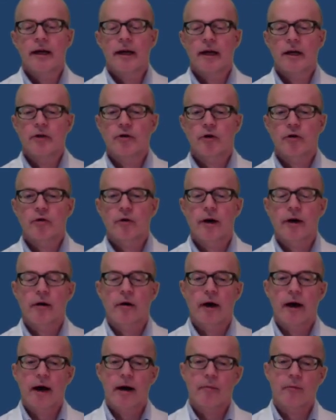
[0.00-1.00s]

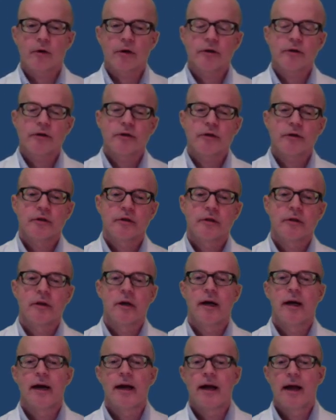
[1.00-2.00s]
intracranial hemorrhage,
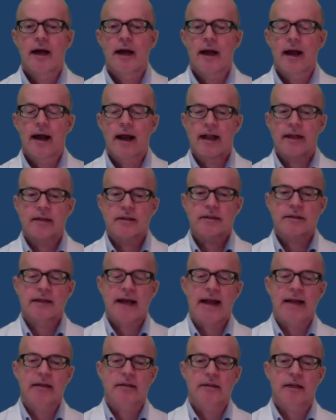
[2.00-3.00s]
and
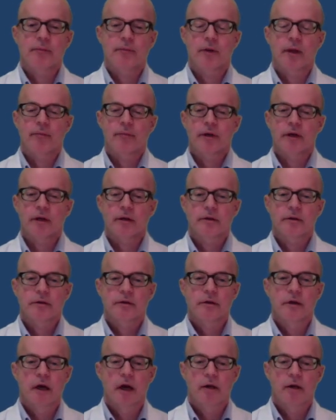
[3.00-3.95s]
status epilepticus.